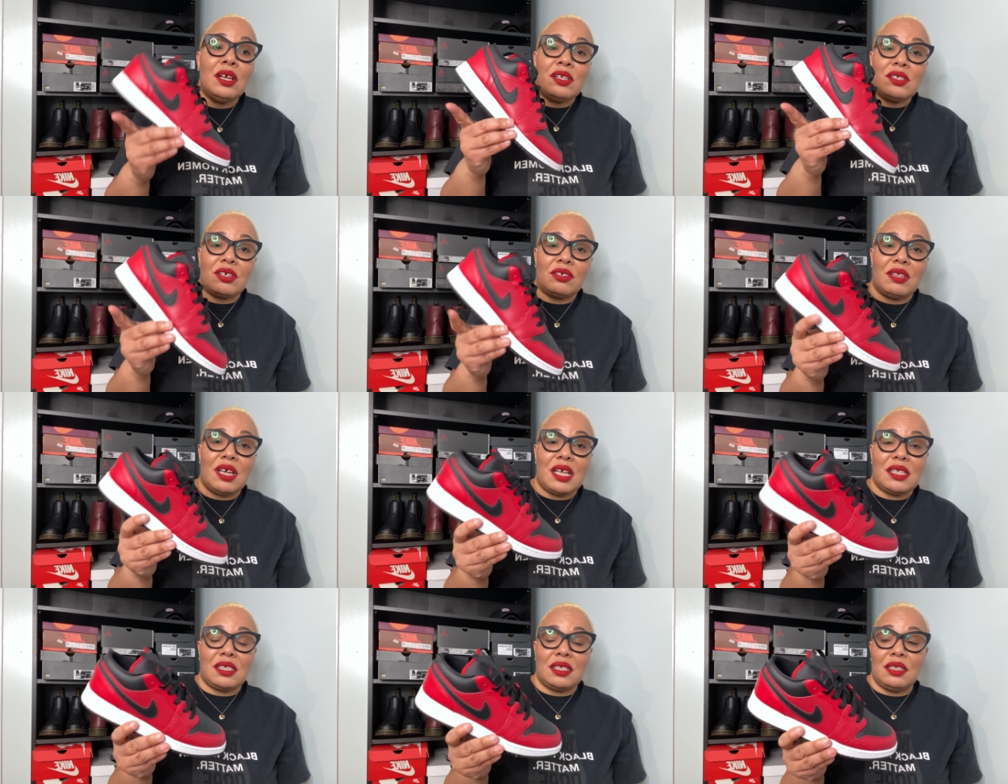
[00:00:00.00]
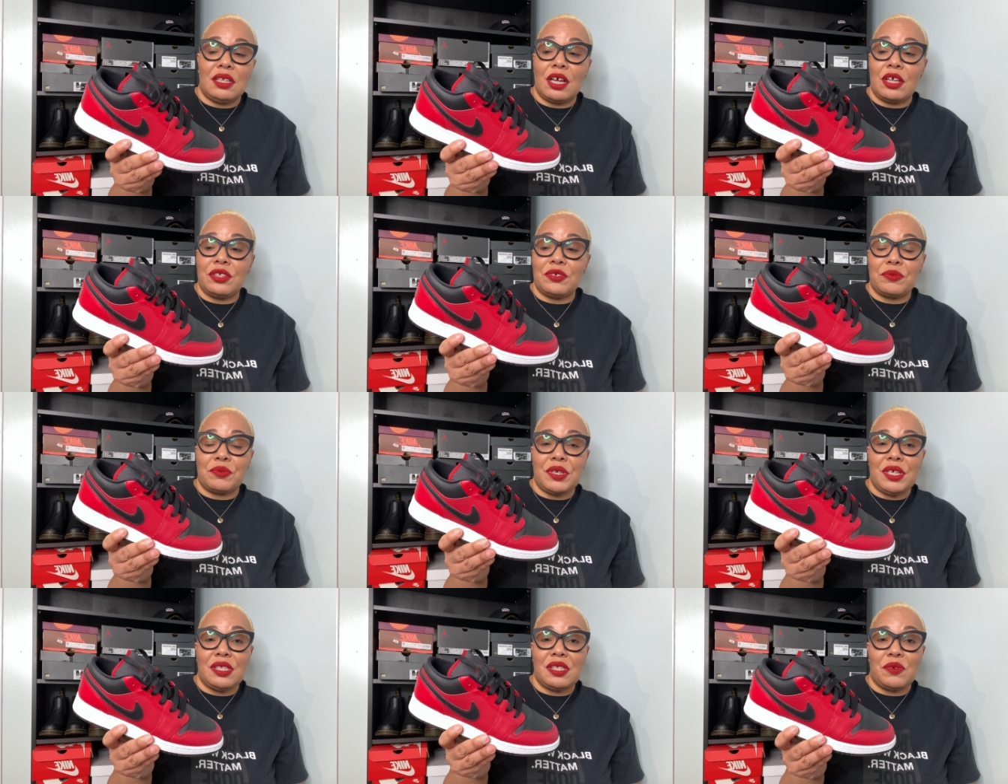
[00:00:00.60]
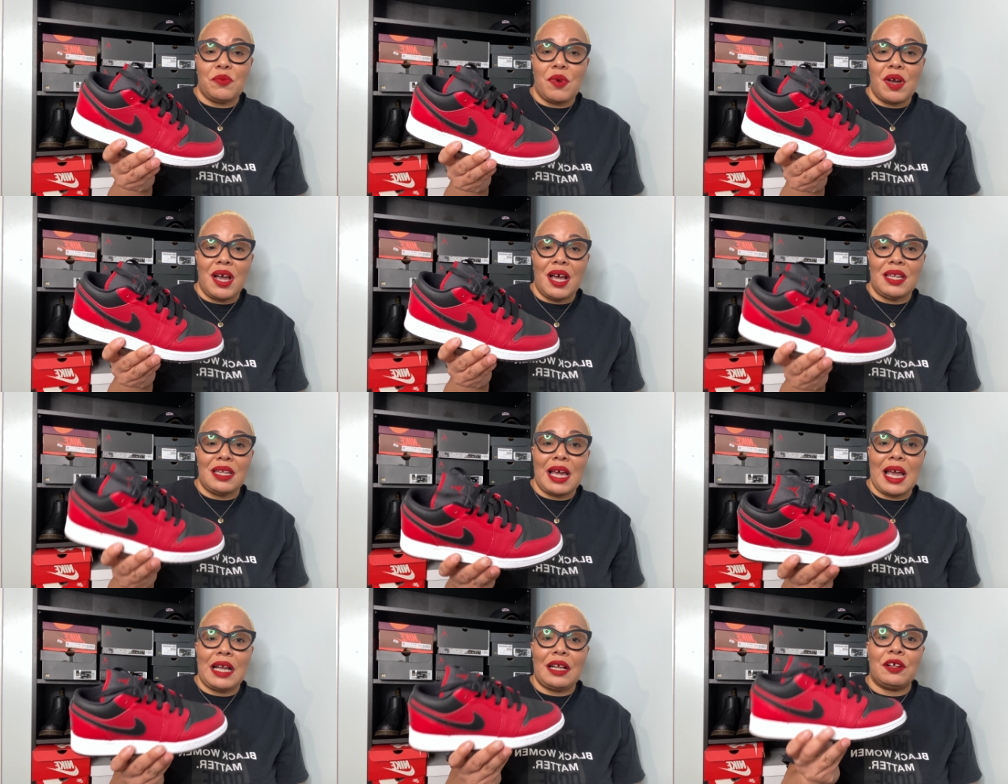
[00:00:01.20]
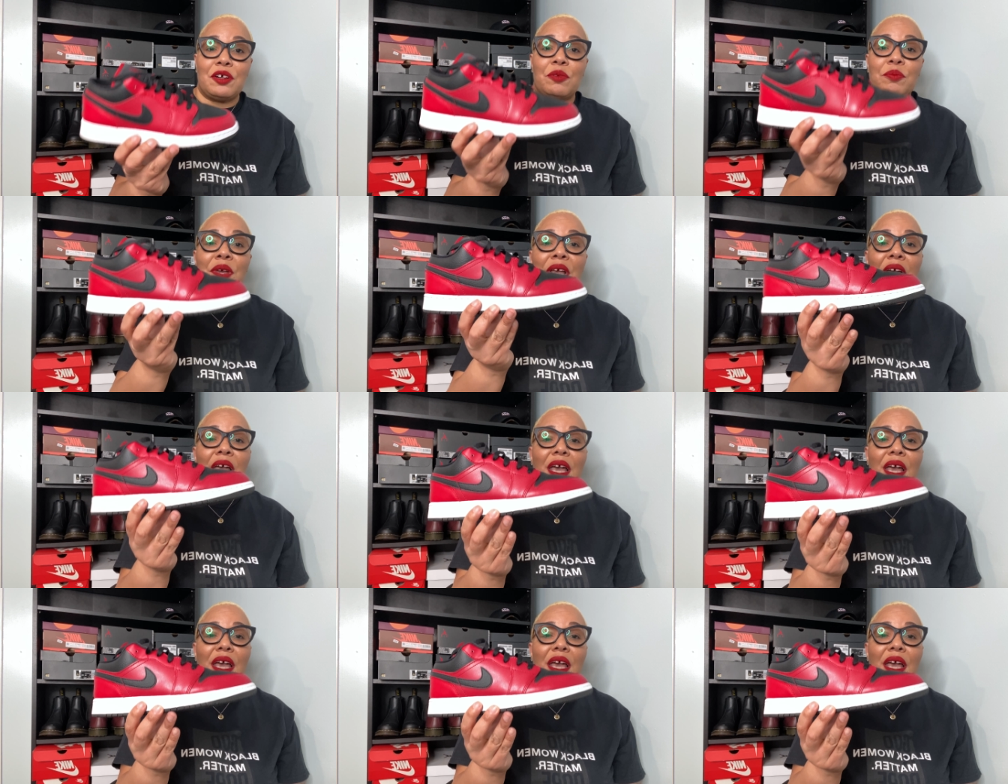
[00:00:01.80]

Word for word: So that's another reason why I like them.